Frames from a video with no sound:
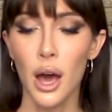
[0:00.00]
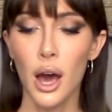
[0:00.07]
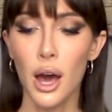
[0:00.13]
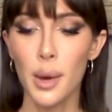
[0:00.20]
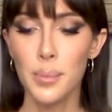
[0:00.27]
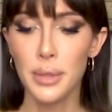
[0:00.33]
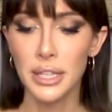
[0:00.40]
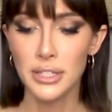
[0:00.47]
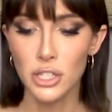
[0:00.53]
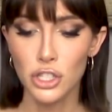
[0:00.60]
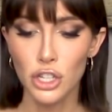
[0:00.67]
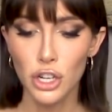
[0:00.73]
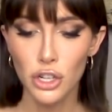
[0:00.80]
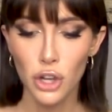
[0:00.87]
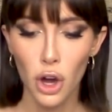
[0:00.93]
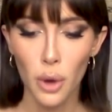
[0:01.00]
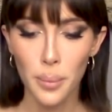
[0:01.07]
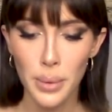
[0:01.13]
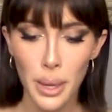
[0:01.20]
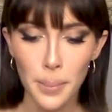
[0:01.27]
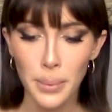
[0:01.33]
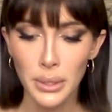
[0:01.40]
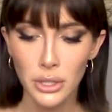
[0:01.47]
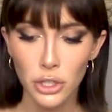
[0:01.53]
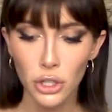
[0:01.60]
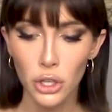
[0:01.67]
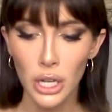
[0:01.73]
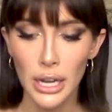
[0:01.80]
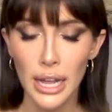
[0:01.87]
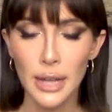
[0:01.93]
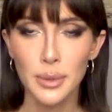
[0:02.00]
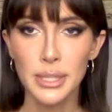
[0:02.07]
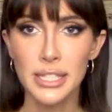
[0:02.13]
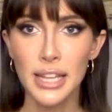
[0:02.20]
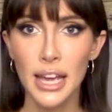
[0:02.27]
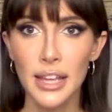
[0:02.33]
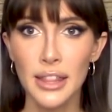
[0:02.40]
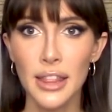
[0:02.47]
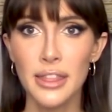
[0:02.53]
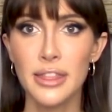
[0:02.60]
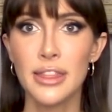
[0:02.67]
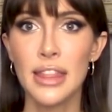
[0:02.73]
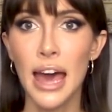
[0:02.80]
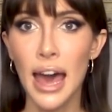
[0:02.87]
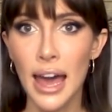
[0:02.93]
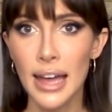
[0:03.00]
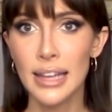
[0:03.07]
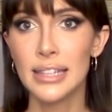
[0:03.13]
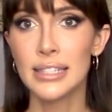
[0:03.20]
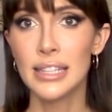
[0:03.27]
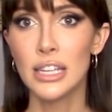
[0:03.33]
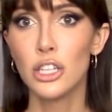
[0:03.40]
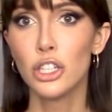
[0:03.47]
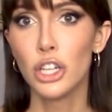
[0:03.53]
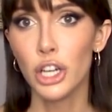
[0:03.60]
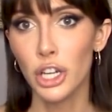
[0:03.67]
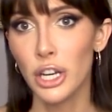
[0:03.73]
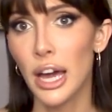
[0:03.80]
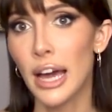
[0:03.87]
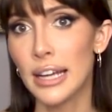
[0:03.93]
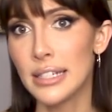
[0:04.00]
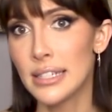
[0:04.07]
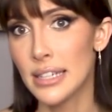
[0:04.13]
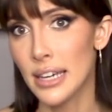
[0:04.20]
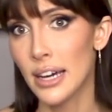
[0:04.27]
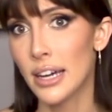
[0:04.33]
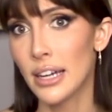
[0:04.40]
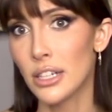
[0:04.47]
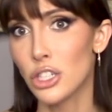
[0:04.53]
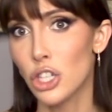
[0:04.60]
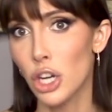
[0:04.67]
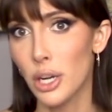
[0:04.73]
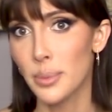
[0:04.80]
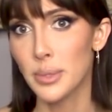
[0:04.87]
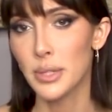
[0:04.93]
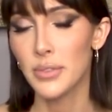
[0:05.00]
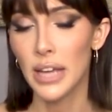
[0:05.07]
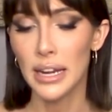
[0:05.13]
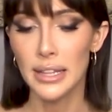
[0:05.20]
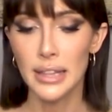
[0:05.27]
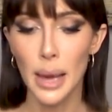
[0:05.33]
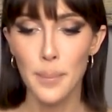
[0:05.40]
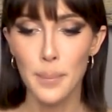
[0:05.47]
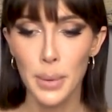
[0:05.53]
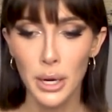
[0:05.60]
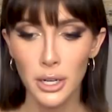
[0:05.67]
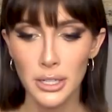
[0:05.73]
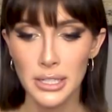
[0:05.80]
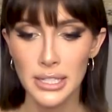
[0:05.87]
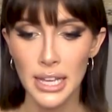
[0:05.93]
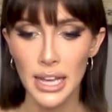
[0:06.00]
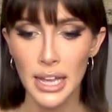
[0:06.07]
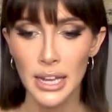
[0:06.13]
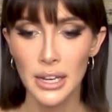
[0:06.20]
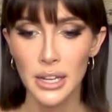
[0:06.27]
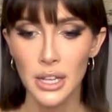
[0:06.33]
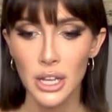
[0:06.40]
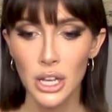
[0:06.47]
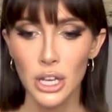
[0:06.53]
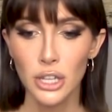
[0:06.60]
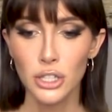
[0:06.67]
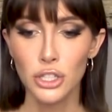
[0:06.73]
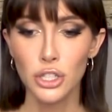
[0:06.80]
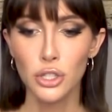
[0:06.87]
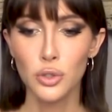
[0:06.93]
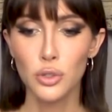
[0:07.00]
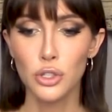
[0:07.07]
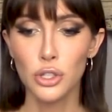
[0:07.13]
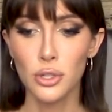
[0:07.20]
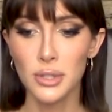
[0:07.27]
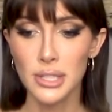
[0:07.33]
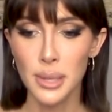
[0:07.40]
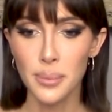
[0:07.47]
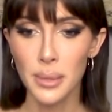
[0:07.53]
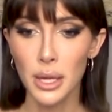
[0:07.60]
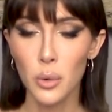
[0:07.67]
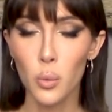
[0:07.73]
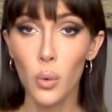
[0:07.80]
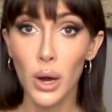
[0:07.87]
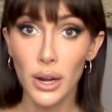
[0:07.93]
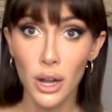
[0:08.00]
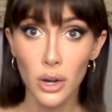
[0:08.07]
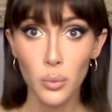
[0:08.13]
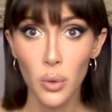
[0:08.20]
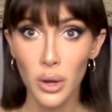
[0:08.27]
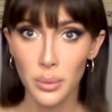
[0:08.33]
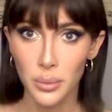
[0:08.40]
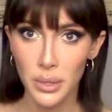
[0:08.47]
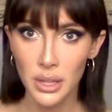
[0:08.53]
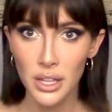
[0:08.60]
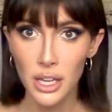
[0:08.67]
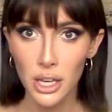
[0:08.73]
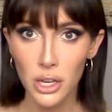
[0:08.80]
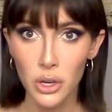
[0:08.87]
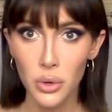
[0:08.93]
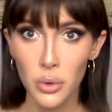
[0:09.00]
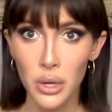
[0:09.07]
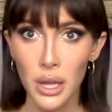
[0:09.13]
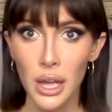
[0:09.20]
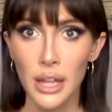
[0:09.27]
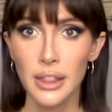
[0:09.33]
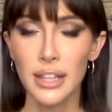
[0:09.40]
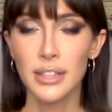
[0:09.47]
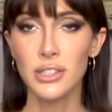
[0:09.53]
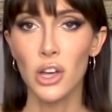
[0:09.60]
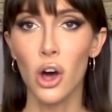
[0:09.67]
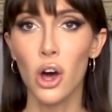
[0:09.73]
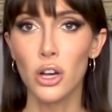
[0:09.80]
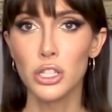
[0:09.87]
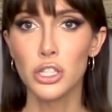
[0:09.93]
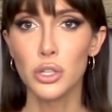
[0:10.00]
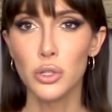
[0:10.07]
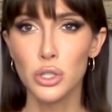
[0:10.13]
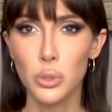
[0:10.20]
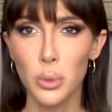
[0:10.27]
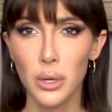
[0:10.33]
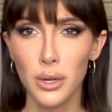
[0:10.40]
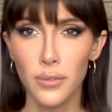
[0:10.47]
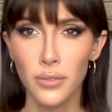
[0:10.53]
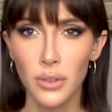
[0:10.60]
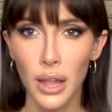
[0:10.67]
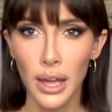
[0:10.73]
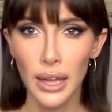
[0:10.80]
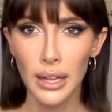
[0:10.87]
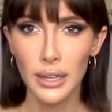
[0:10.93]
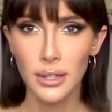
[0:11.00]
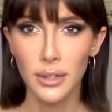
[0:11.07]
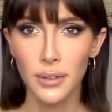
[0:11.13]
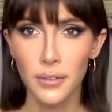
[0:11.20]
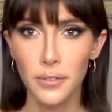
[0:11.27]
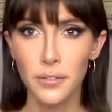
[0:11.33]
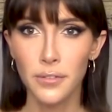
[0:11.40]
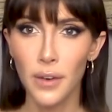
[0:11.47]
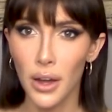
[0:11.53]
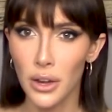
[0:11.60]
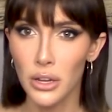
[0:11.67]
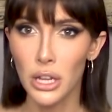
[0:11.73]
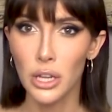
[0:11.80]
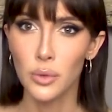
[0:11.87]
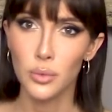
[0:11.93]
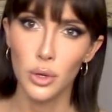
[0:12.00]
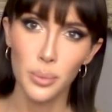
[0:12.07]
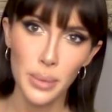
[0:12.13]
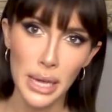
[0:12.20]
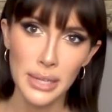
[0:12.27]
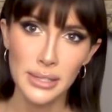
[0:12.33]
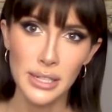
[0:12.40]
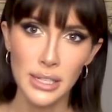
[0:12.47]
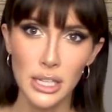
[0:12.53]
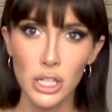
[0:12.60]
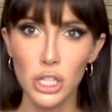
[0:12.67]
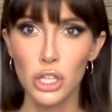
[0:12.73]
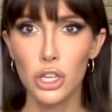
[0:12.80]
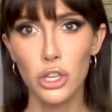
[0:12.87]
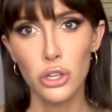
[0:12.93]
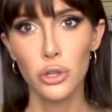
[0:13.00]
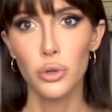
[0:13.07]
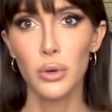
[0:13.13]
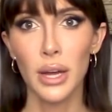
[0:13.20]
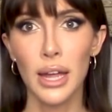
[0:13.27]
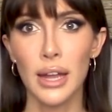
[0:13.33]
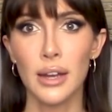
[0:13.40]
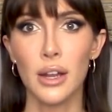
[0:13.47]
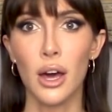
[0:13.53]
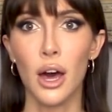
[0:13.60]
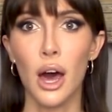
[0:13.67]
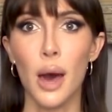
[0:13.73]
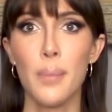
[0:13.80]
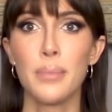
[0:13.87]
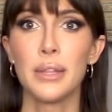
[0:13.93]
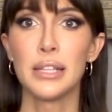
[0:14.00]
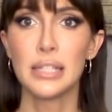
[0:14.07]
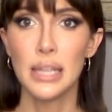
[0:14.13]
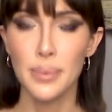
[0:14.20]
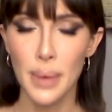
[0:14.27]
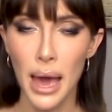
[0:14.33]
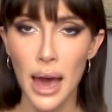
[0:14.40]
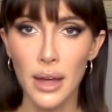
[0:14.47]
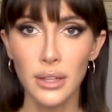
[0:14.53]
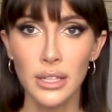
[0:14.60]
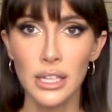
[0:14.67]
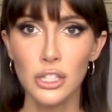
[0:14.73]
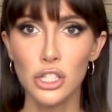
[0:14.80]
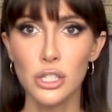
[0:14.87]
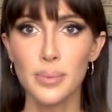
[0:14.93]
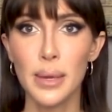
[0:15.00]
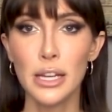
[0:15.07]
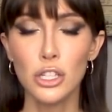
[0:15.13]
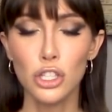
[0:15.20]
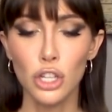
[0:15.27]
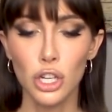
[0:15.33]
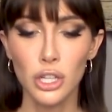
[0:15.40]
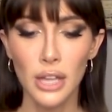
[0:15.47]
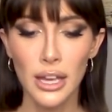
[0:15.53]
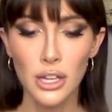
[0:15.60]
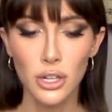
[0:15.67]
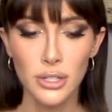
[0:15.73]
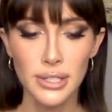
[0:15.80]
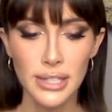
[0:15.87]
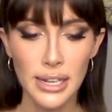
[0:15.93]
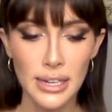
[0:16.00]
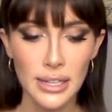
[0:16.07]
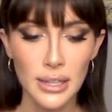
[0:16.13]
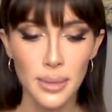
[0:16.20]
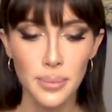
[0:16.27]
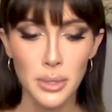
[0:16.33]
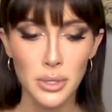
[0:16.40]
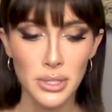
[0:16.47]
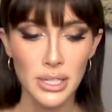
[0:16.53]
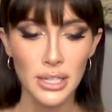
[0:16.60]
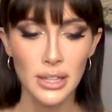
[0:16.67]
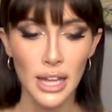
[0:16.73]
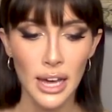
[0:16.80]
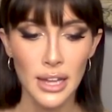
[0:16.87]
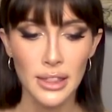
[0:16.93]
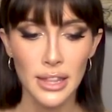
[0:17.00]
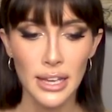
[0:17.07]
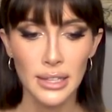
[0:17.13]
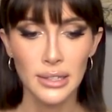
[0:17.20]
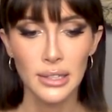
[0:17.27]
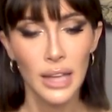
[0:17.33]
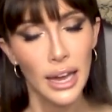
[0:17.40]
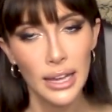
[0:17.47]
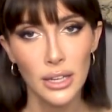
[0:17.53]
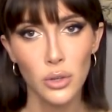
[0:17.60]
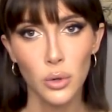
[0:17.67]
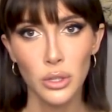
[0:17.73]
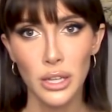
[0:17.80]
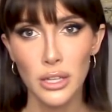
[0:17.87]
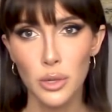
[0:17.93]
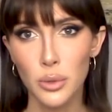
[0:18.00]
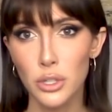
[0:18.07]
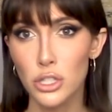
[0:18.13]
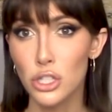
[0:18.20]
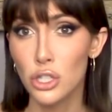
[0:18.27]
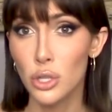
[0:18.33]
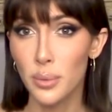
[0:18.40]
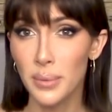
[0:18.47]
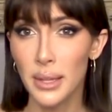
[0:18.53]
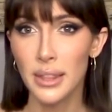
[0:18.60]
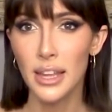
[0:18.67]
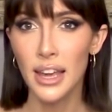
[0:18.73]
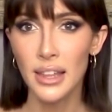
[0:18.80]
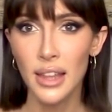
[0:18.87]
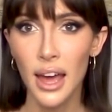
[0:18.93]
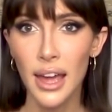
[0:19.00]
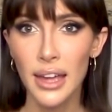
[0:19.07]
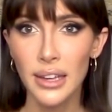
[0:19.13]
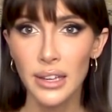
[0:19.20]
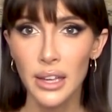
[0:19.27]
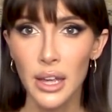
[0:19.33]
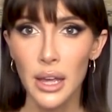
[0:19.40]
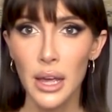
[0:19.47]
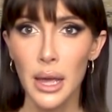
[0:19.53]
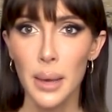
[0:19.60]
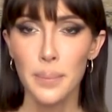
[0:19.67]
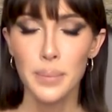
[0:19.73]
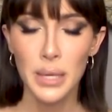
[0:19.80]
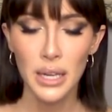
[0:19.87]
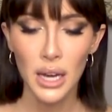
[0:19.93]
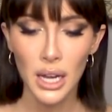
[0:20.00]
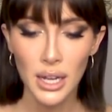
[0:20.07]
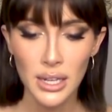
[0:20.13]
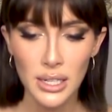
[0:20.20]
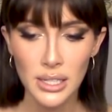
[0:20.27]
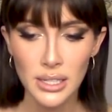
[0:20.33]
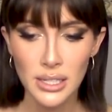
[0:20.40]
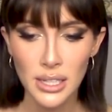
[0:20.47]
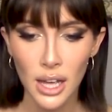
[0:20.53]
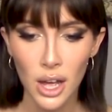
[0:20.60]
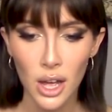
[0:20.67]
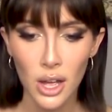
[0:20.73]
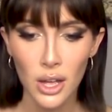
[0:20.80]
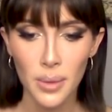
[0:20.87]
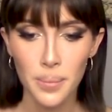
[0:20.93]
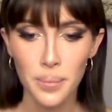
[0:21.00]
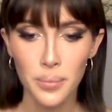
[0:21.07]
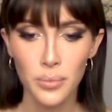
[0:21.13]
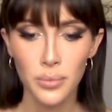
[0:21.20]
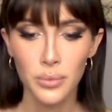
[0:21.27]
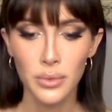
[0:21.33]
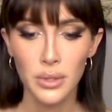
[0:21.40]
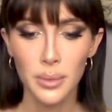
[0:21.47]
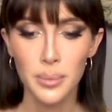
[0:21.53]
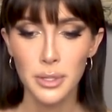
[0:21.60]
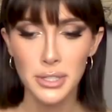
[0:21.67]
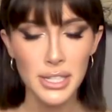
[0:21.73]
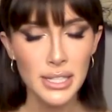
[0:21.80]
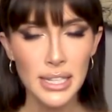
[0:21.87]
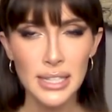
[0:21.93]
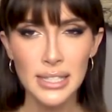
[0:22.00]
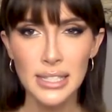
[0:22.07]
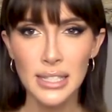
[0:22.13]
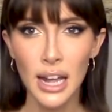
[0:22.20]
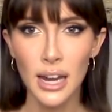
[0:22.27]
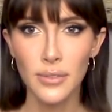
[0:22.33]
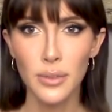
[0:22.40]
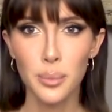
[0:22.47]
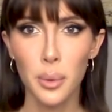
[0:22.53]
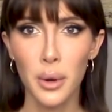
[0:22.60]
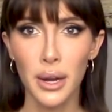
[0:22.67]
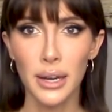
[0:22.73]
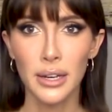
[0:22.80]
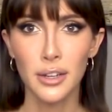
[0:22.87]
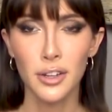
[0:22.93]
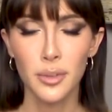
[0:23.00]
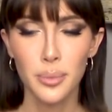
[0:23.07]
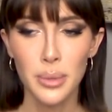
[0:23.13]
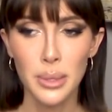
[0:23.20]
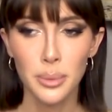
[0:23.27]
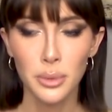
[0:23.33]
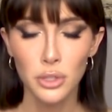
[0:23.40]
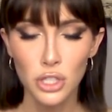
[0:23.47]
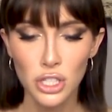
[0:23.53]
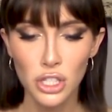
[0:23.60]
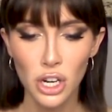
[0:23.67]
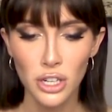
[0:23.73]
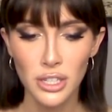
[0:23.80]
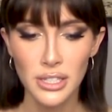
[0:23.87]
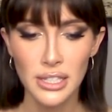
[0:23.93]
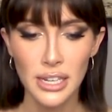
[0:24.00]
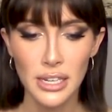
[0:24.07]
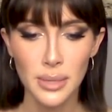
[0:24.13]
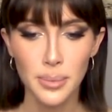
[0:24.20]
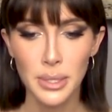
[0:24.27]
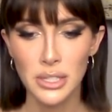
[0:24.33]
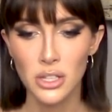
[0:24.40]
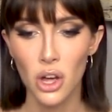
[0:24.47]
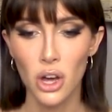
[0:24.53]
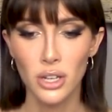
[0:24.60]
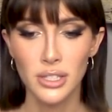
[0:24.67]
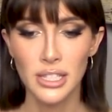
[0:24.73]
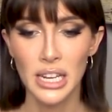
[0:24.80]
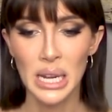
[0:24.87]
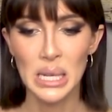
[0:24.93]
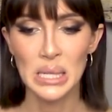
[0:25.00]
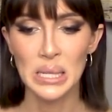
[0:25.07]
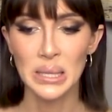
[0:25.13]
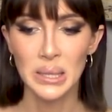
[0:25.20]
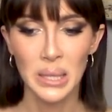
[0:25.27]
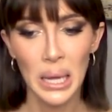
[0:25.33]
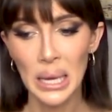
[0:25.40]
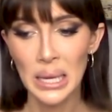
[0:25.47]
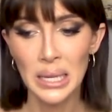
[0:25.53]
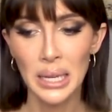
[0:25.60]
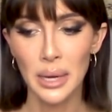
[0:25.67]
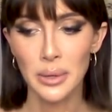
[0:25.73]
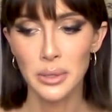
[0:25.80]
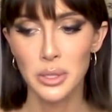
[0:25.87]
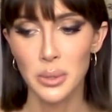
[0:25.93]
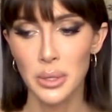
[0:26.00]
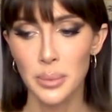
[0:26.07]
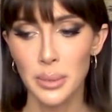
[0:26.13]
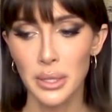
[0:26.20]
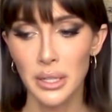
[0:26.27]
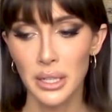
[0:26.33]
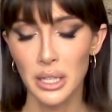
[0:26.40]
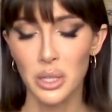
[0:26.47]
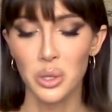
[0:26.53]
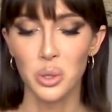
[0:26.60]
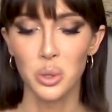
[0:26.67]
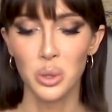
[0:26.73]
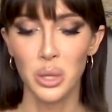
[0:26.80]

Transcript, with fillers: Um, things are starting to open up a little. And I would say that that is a good idea in terms of getting that person to do something one on one with you that's also sort of like fun and romantic and cute and up the same alley. Just make sure that you're sending the music that they like or that you would assume that they like because um, music taste is kind of important. And if people just started sending me songs that I didn't like, I would sort of be like, ew,